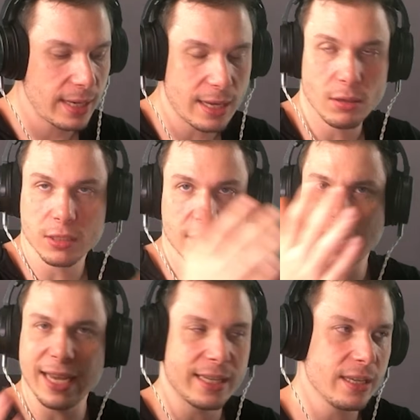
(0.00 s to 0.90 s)
And also
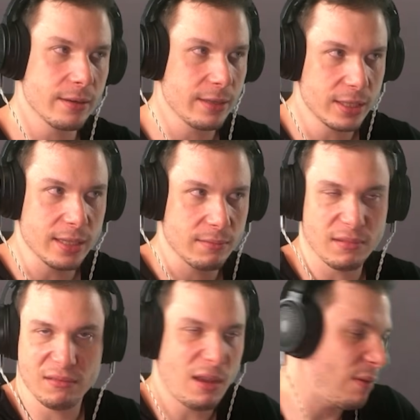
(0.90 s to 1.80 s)
dying here, you see, like
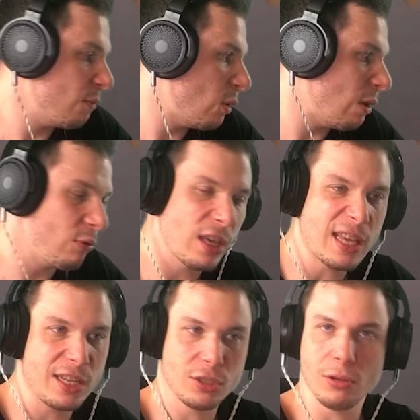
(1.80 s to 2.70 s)
why would I die
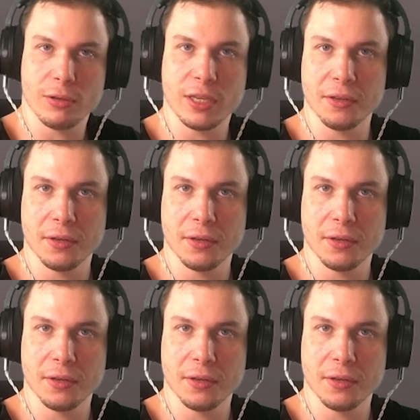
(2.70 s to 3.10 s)
solo here?